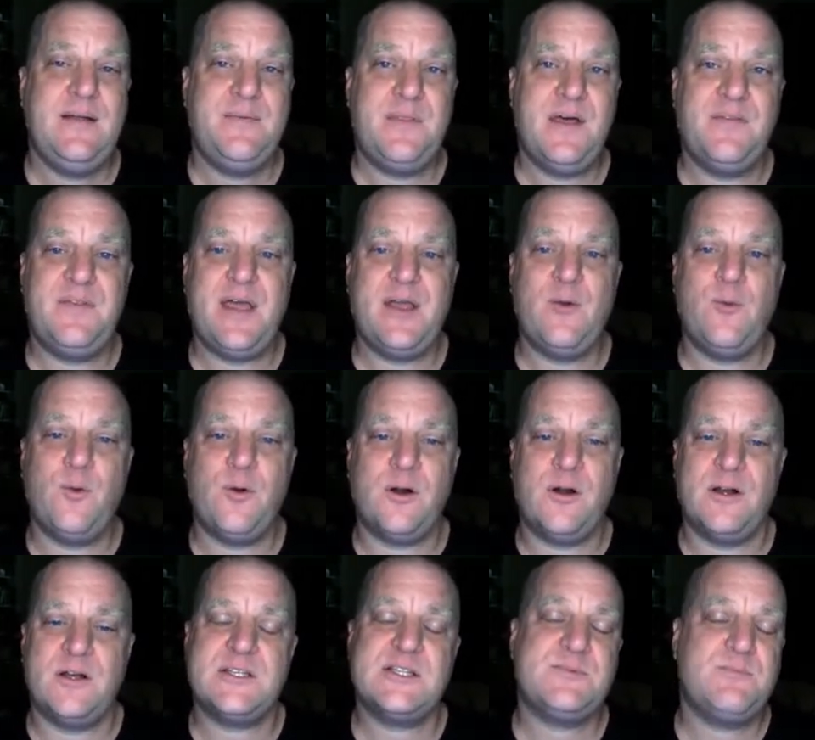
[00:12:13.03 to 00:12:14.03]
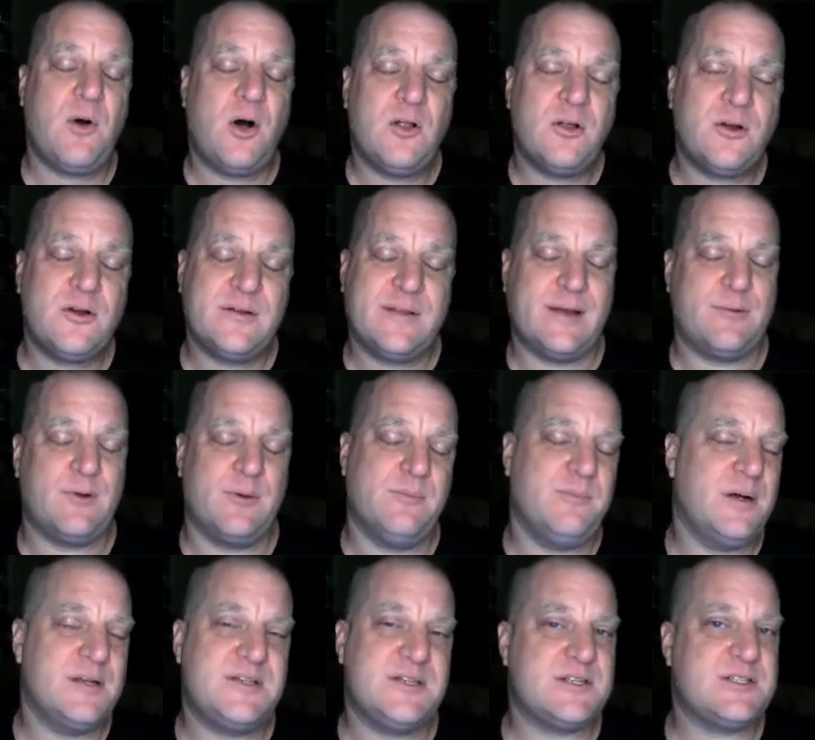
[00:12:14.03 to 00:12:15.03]
that they were a
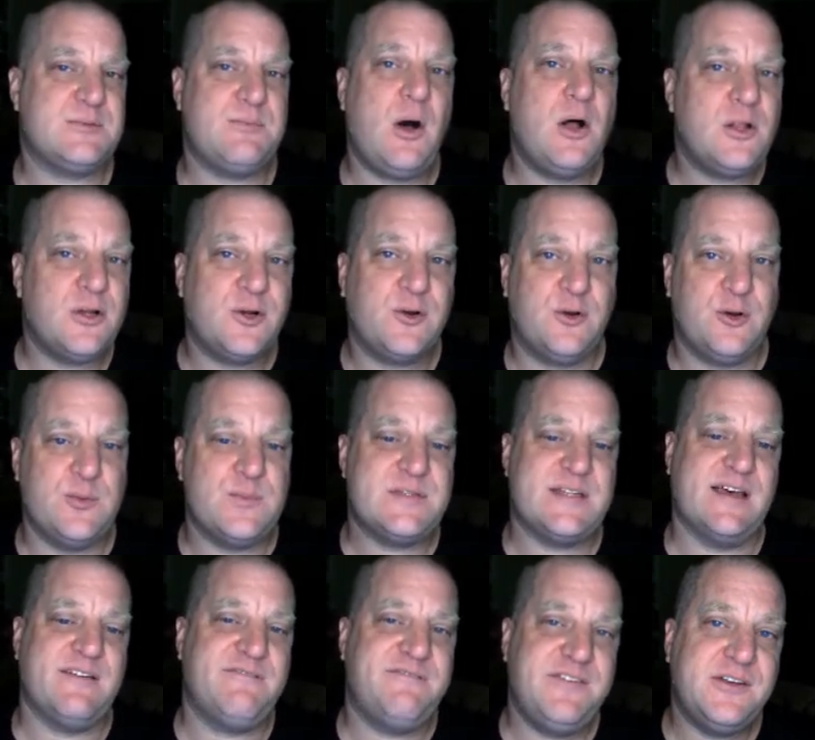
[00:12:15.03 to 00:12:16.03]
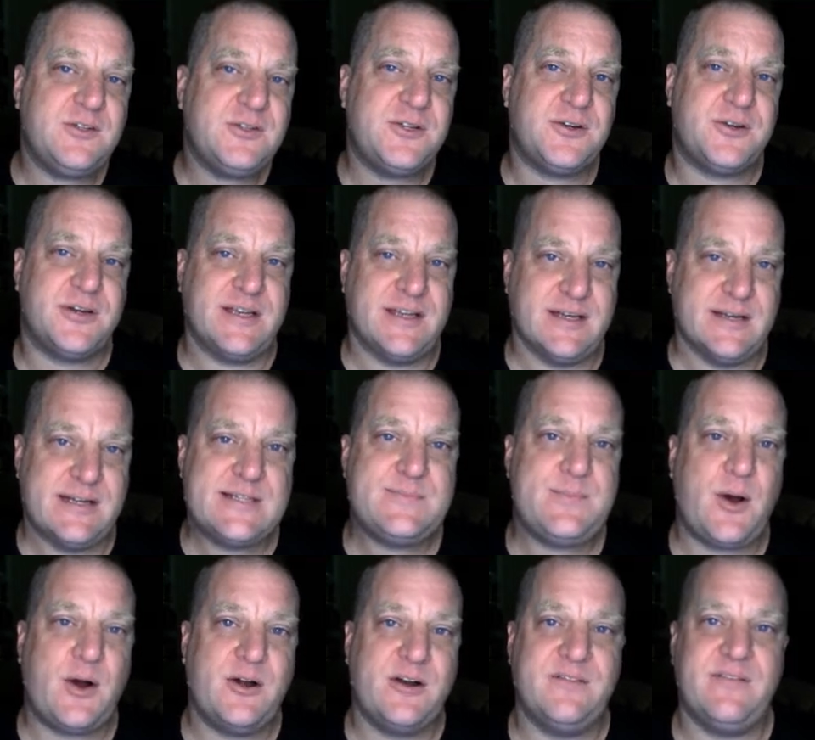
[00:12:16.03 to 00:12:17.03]
bunch of smaller groups that filtered in as
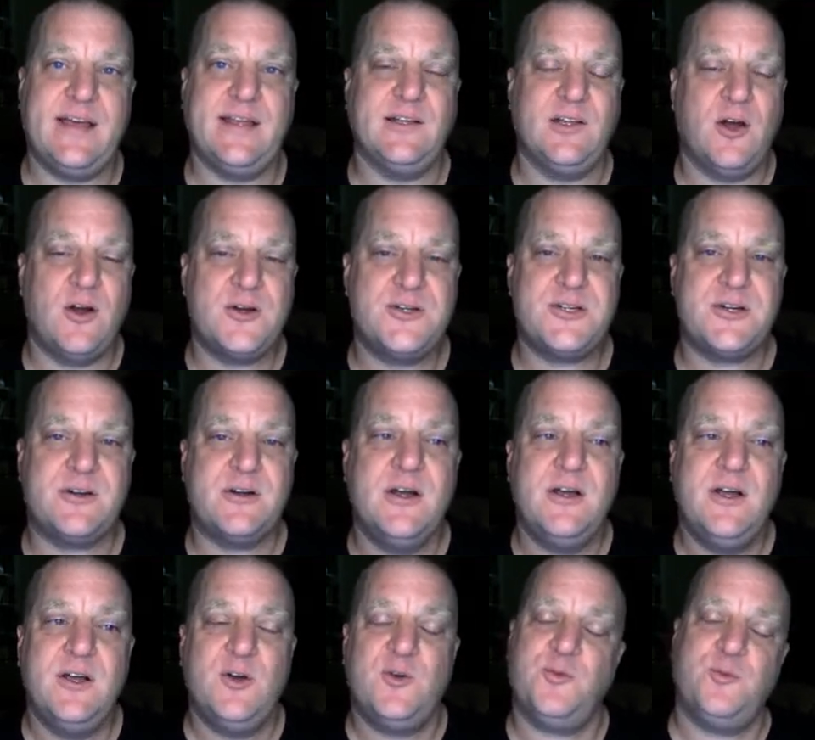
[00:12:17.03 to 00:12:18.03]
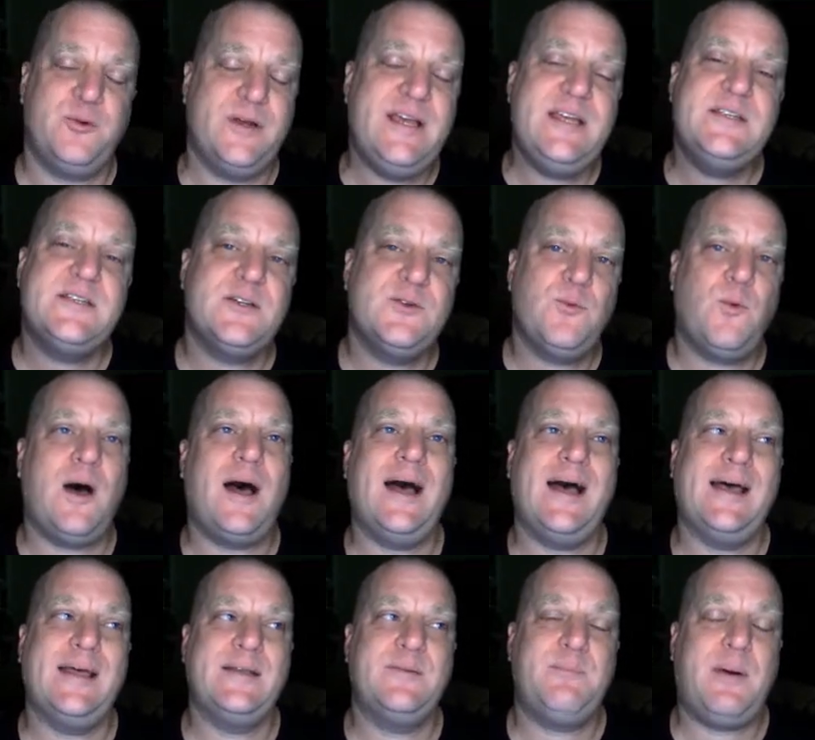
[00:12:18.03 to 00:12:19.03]
part of a larger
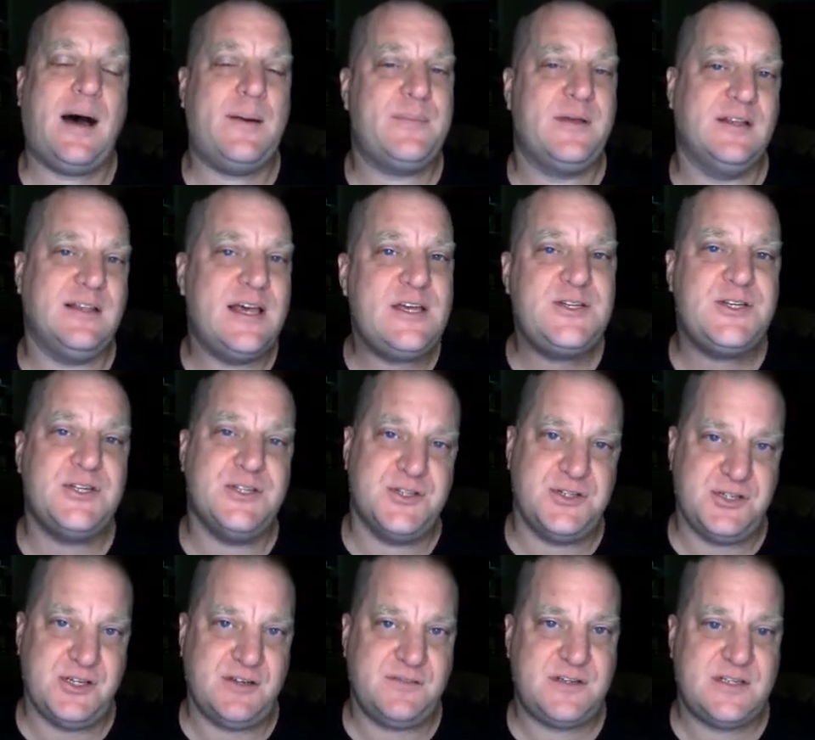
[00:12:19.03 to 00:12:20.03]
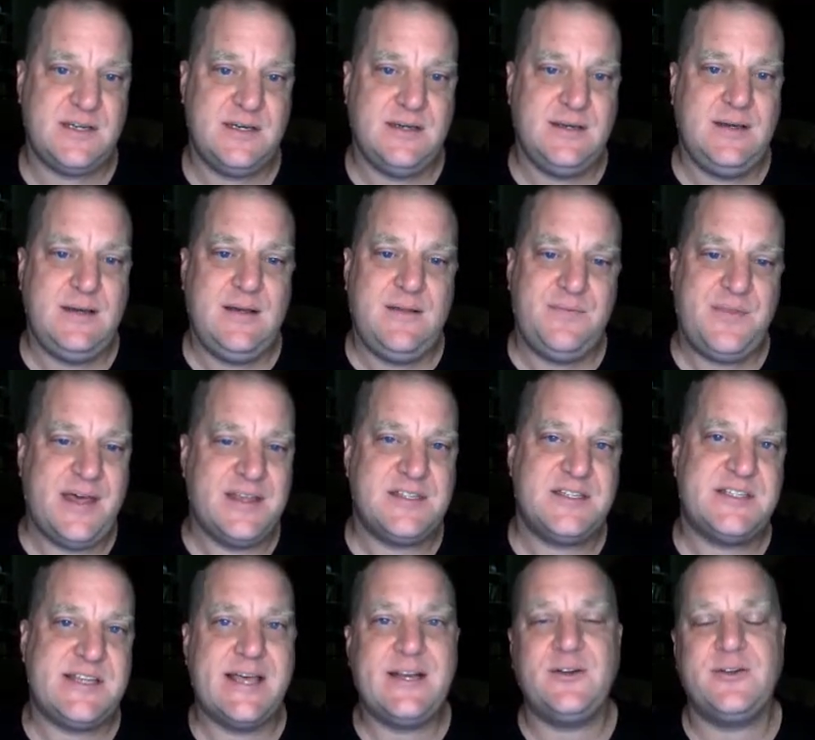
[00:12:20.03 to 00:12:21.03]
region-wide population shift that
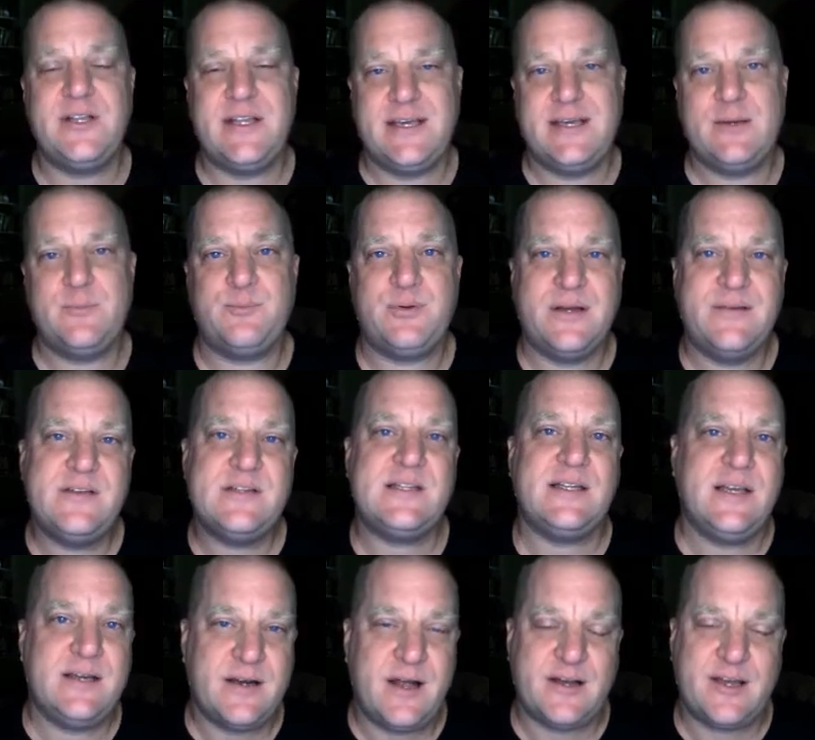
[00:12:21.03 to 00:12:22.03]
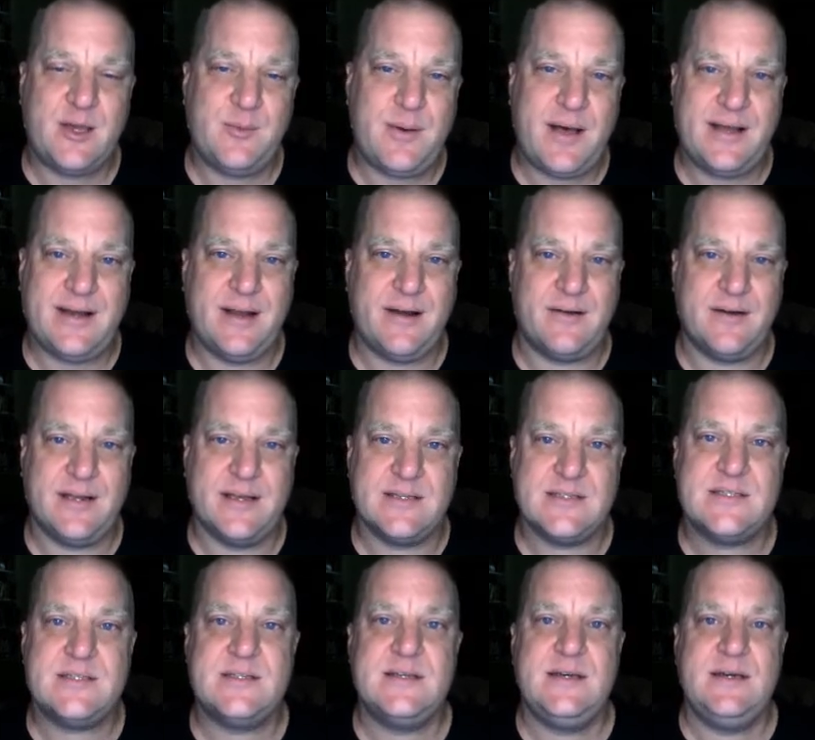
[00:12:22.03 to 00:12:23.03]
settled in previously unoccupied
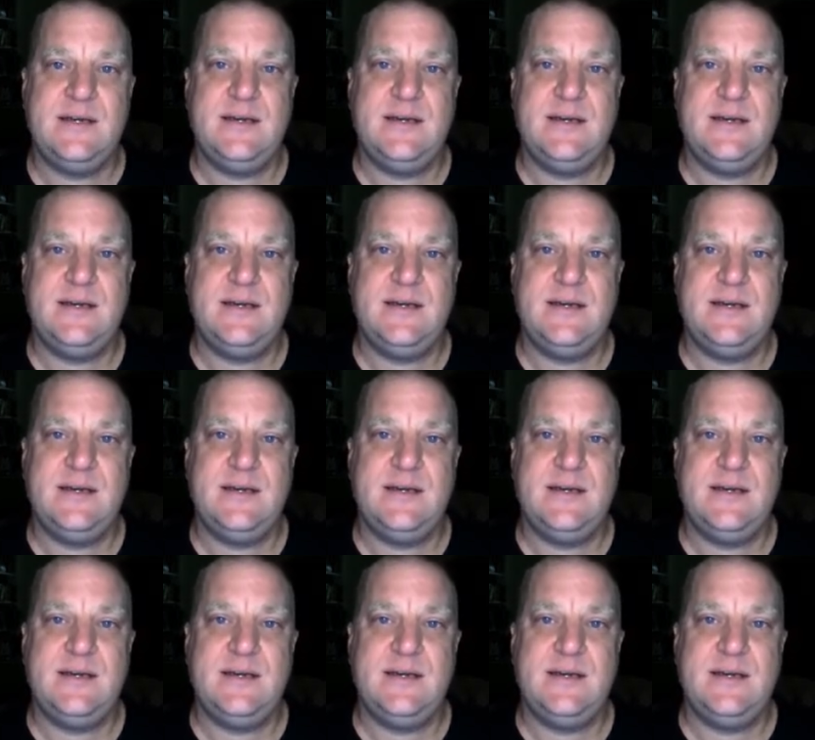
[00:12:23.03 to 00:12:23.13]
areas,